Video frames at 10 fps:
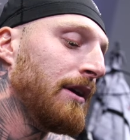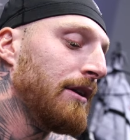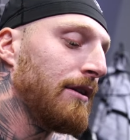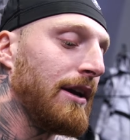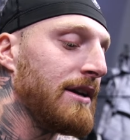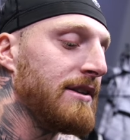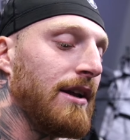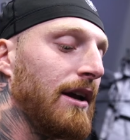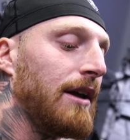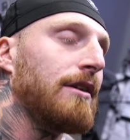know, like I
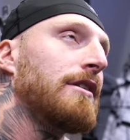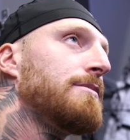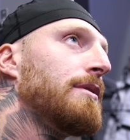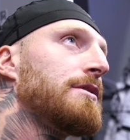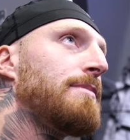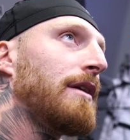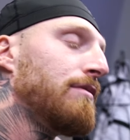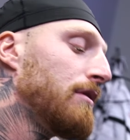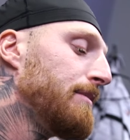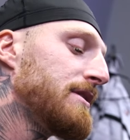said, I got the ultimate respect
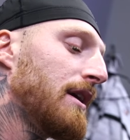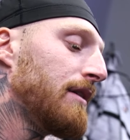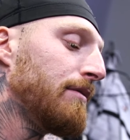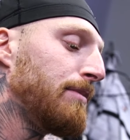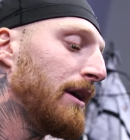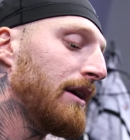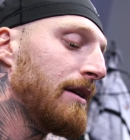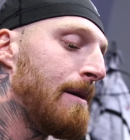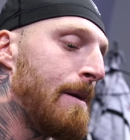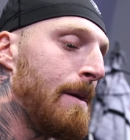for him. He's a hell of a player.